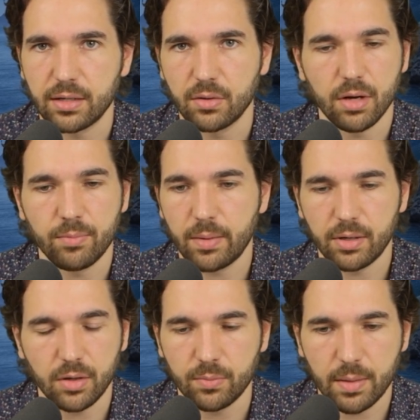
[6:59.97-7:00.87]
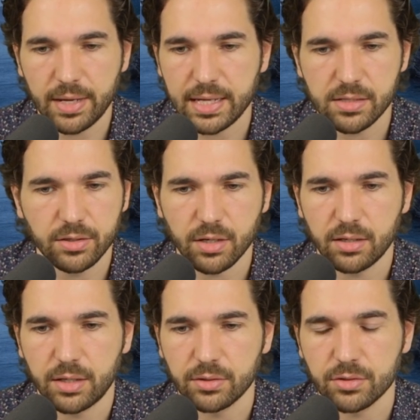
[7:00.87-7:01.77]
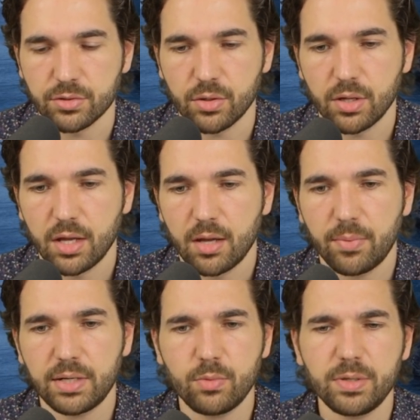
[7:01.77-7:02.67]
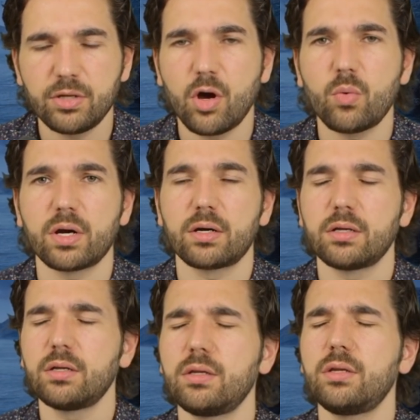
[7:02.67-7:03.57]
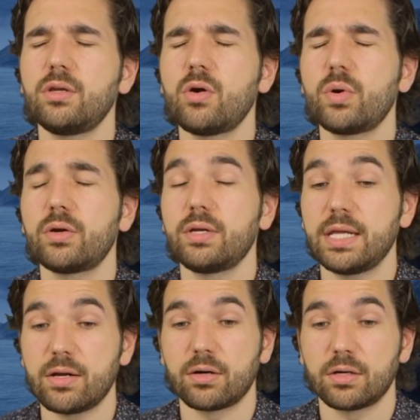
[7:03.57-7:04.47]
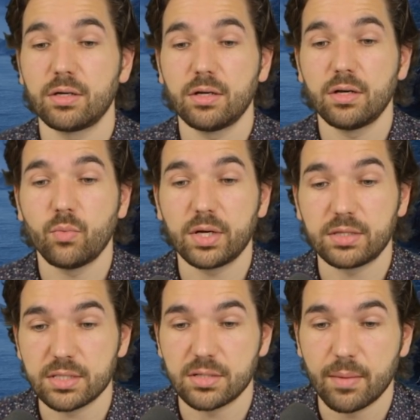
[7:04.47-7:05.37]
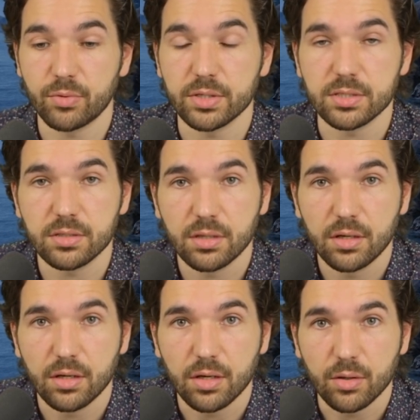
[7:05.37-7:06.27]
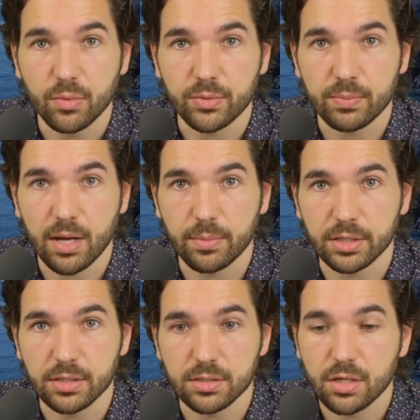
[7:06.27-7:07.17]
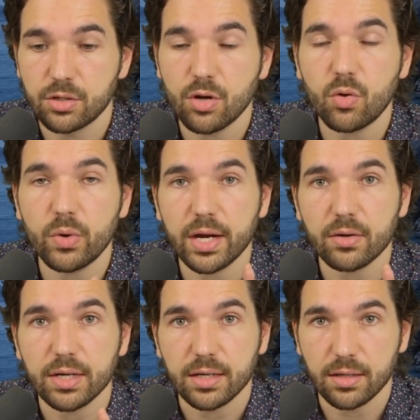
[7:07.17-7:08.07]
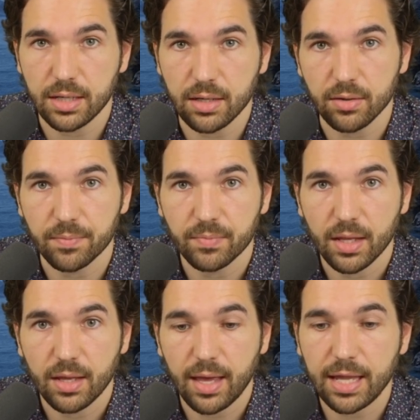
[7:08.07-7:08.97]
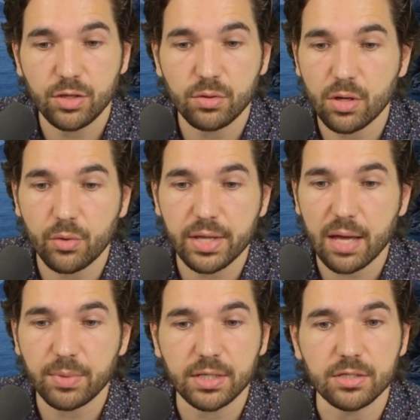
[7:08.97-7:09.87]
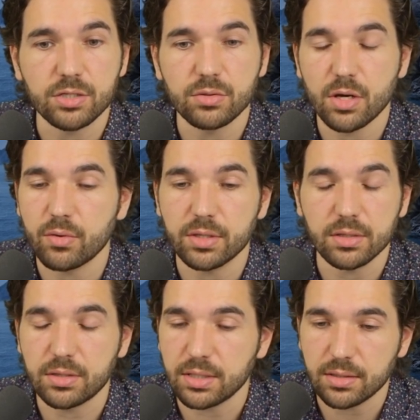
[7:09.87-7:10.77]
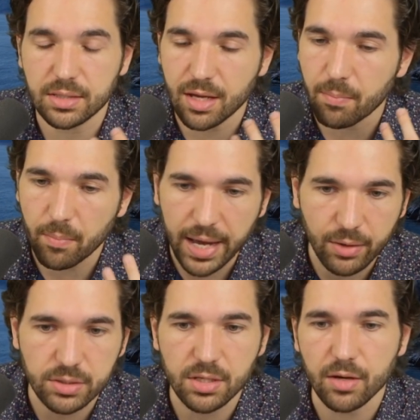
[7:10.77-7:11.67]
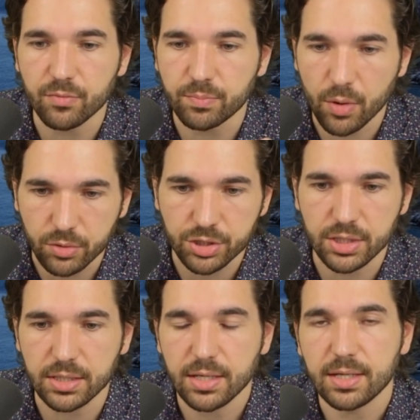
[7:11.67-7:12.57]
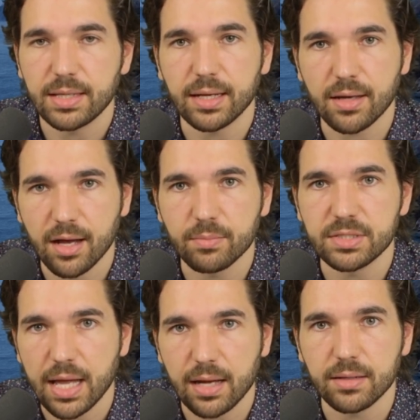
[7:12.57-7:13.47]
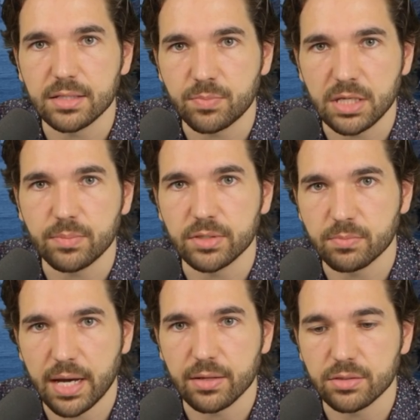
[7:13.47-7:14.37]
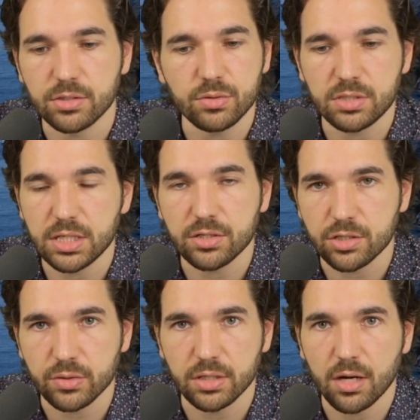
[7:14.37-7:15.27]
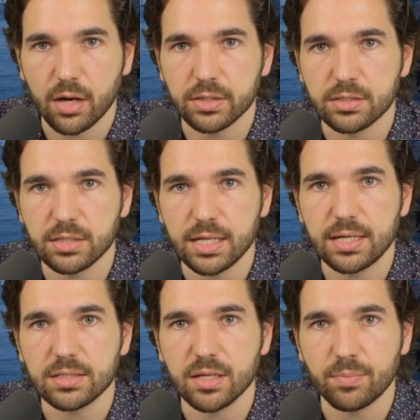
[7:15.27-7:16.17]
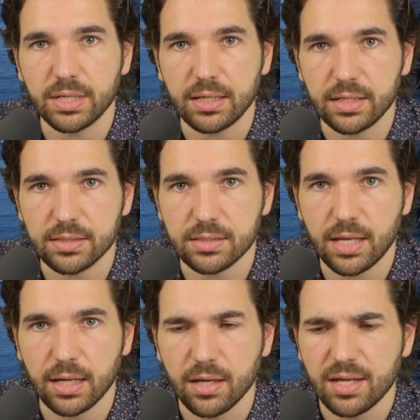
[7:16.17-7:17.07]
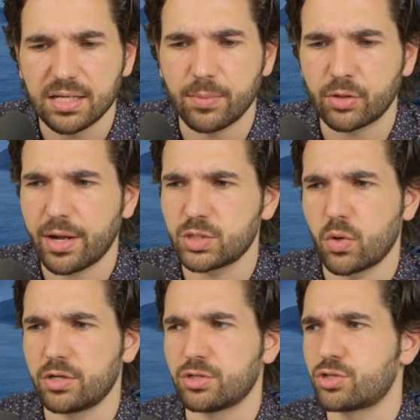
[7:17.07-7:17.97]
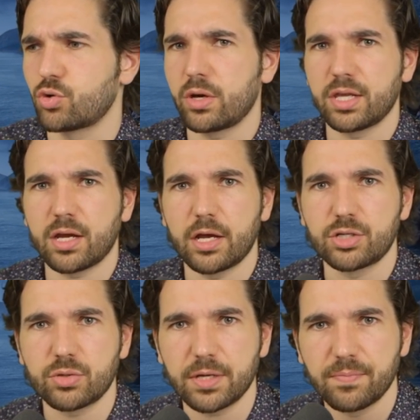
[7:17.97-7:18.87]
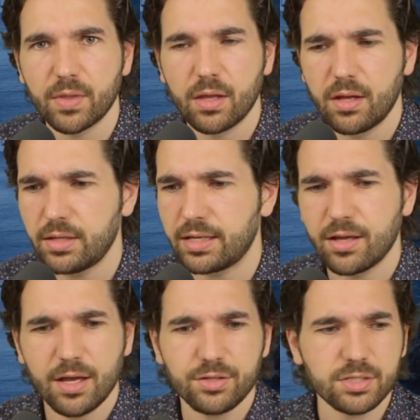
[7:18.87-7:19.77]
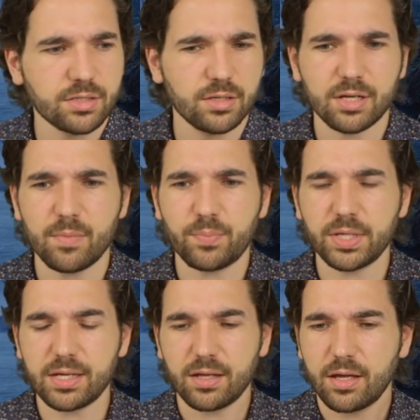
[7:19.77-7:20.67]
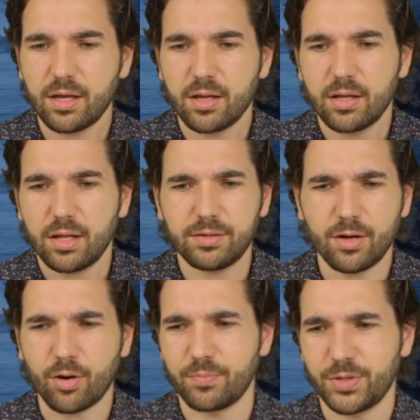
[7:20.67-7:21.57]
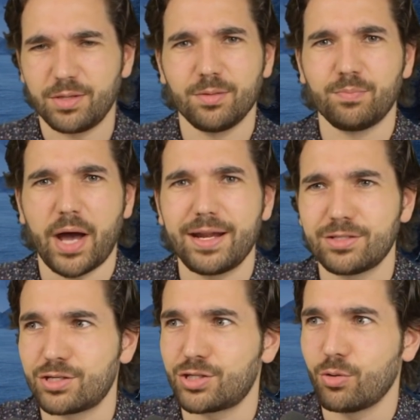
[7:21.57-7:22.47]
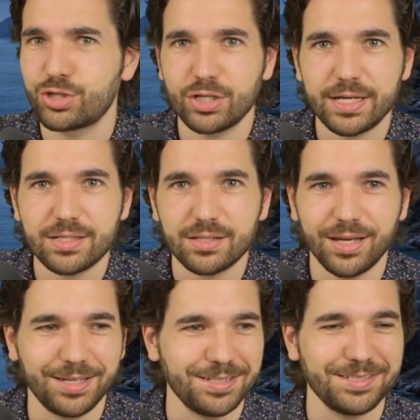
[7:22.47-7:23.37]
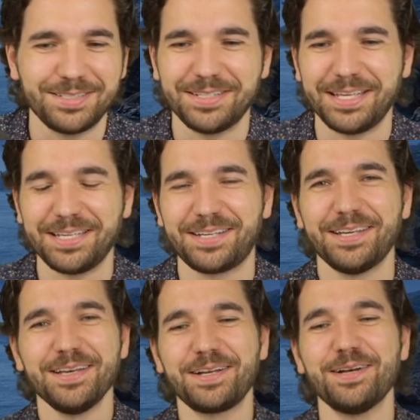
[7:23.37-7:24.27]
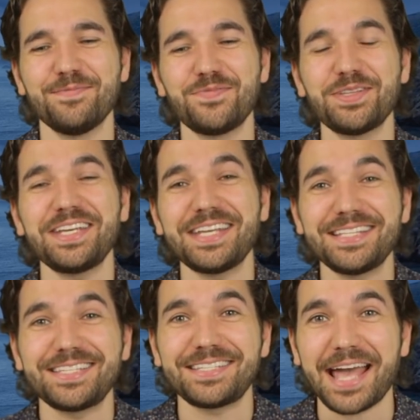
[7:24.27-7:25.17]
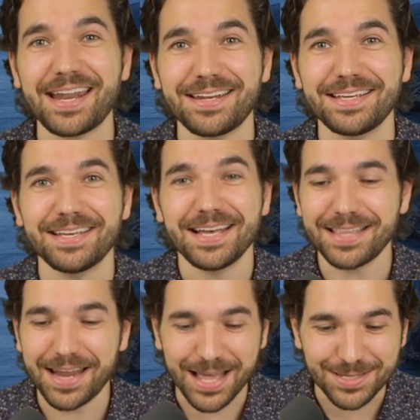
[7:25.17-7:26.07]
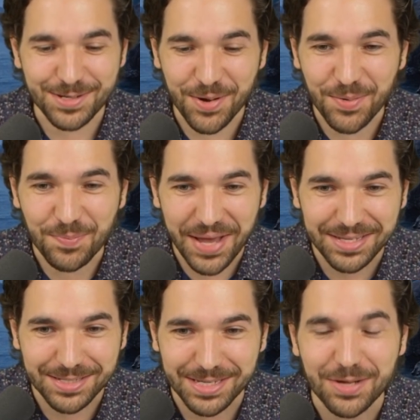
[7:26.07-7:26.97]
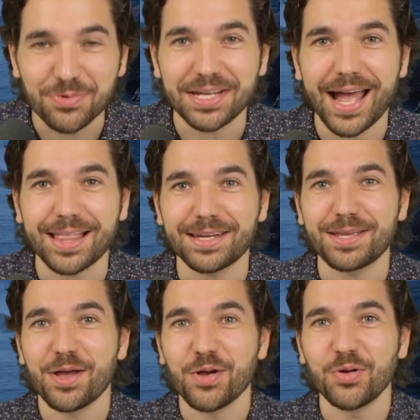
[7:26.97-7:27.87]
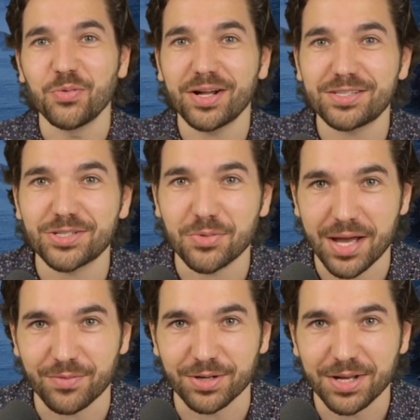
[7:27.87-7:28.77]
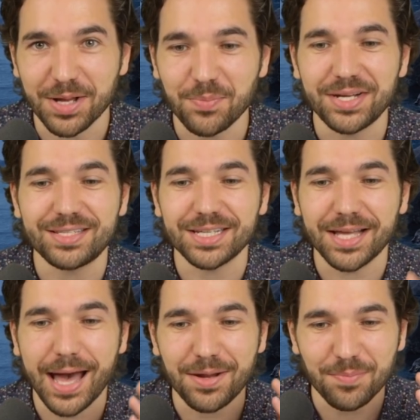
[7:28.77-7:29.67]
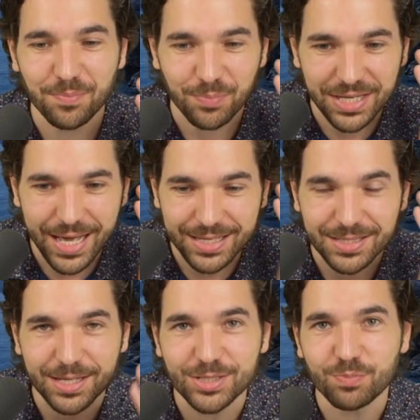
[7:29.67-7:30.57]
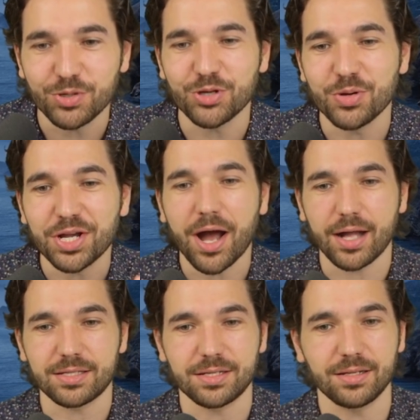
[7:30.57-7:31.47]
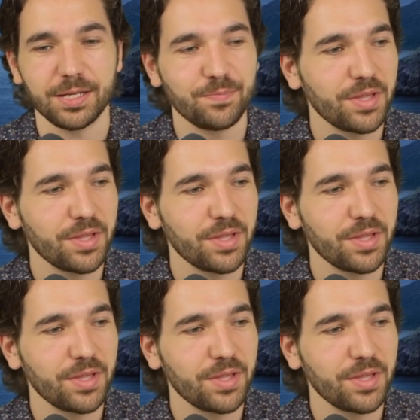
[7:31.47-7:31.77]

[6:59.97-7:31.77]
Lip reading: Oh, Obama has it under control. But it would be nowhere near what this number is with Republicans. Nowhere near. And you know that because you know the amount of bullshit that comes out of these people's mouths. You see it during the RNC. It is completely insane. Democrats want to destroy the country. Like, just complete... Or Biden's a socialist. Like, complete insanity that has no basis in reality whatsoever. But it's the kind of BS they spew constantly.